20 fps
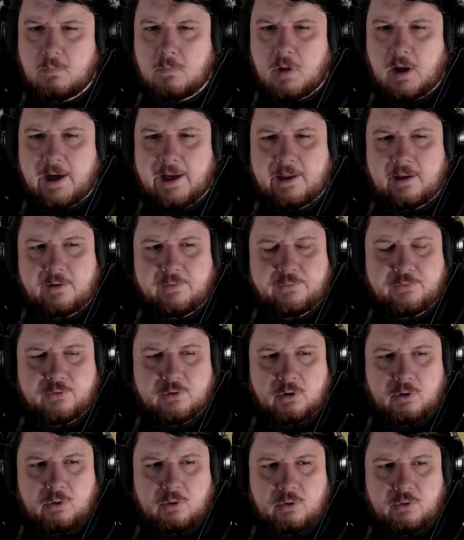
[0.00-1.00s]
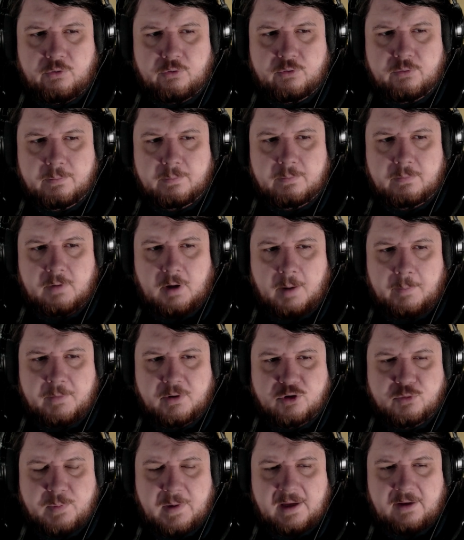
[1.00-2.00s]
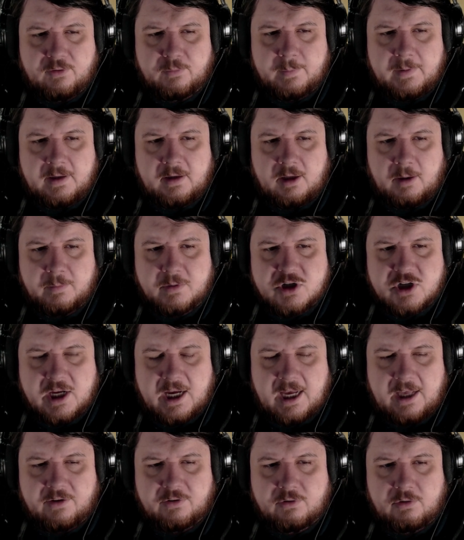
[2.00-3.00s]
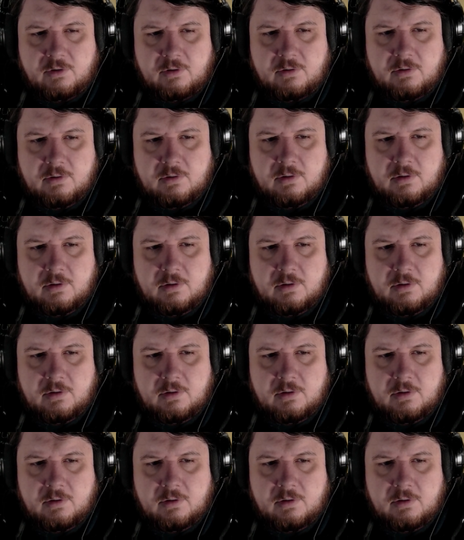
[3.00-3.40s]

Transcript: Isle of Souls, Lumbridge Basement, Lumbridge Castle.